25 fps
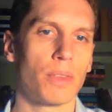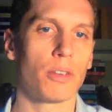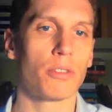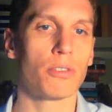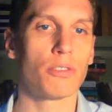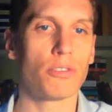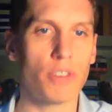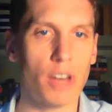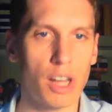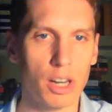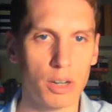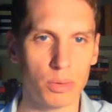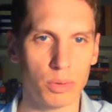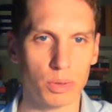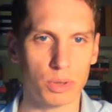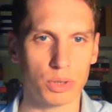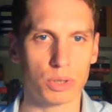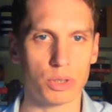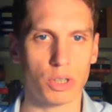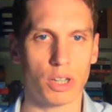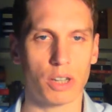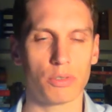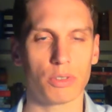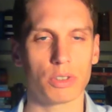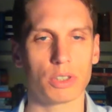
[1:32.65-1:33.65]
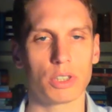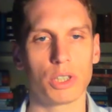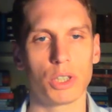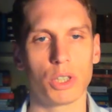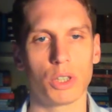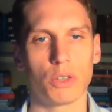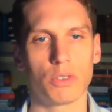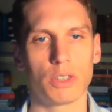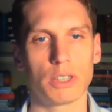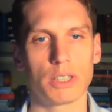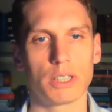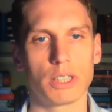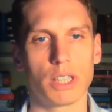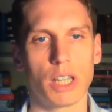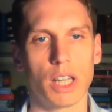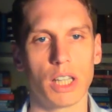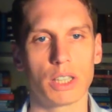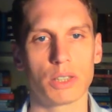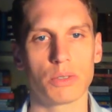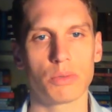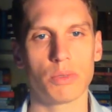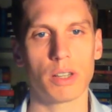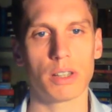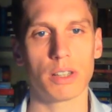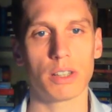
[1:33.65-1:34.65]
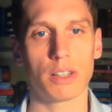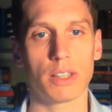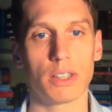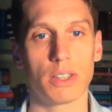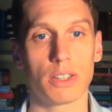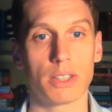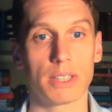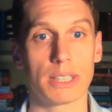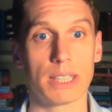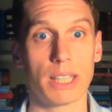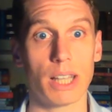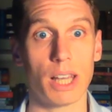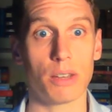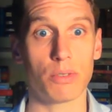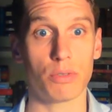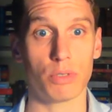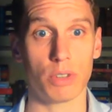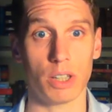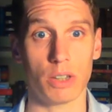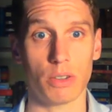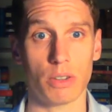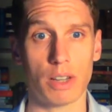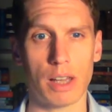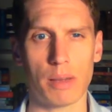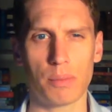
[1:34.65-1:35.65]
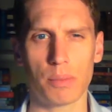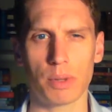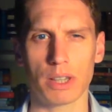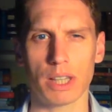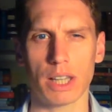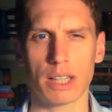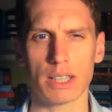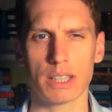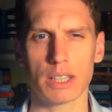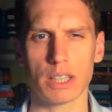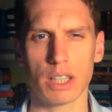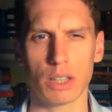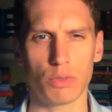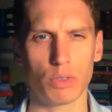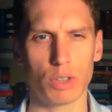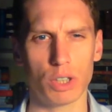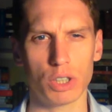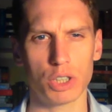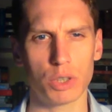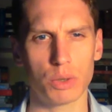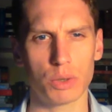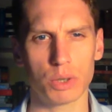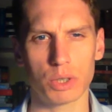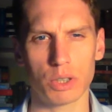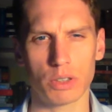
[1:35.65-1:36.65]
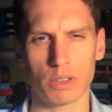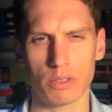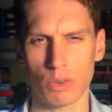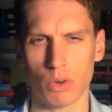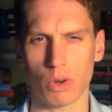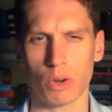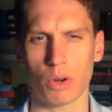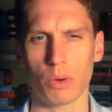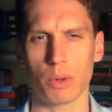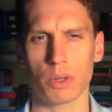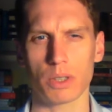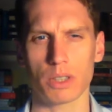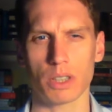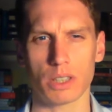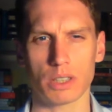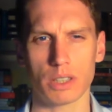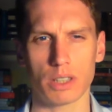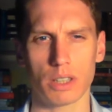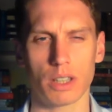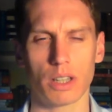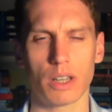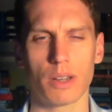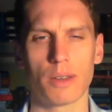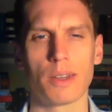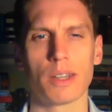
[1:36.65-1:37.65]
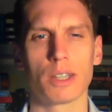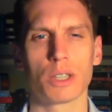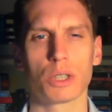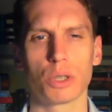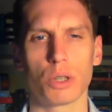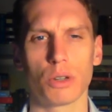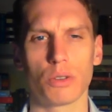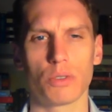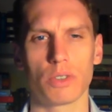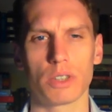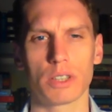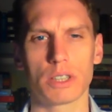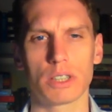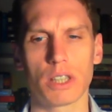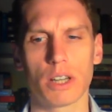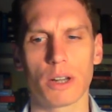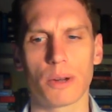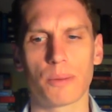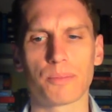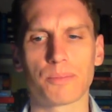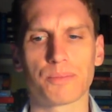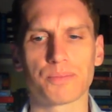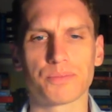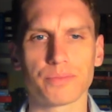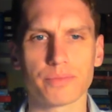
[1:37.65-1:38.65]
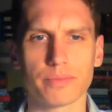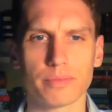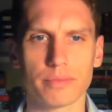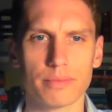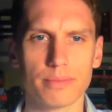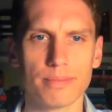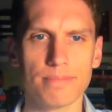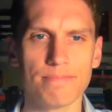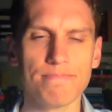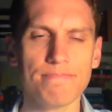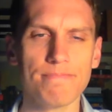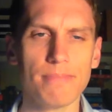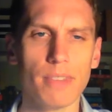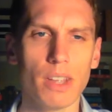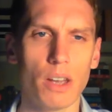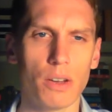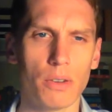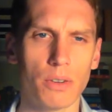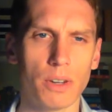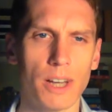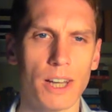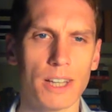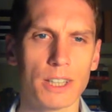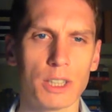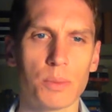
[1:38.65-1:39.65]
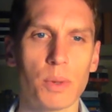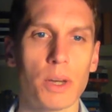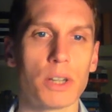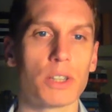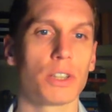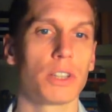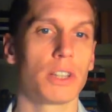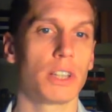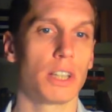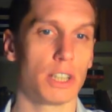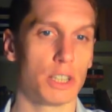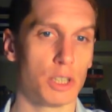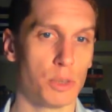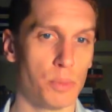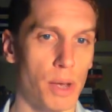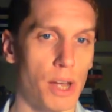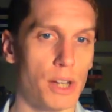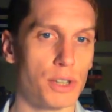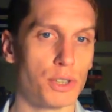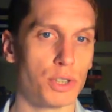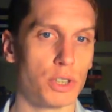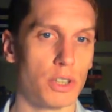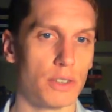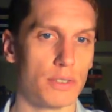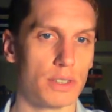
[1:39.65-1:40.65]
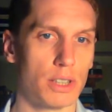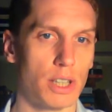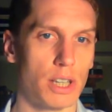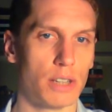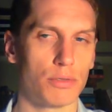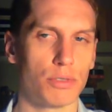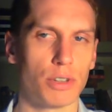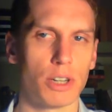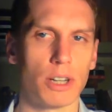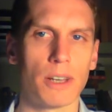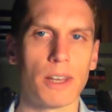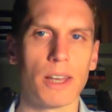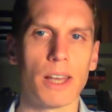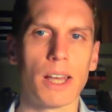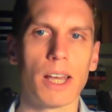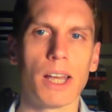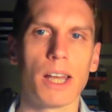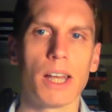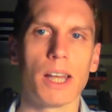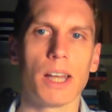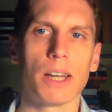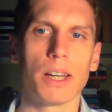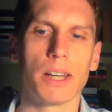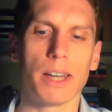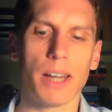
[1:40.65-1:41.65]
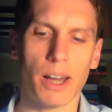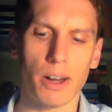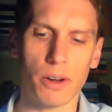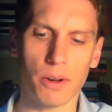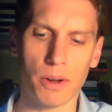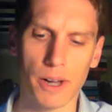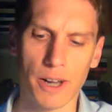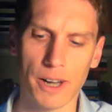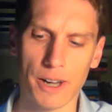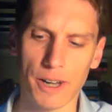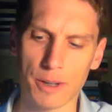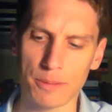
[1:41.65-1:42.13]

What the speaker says: federal sovereignty over the states rather than on slavery, okay? But that slavery issue is sort of always under the surface there, okay? Especially the expansion of slavery. Now,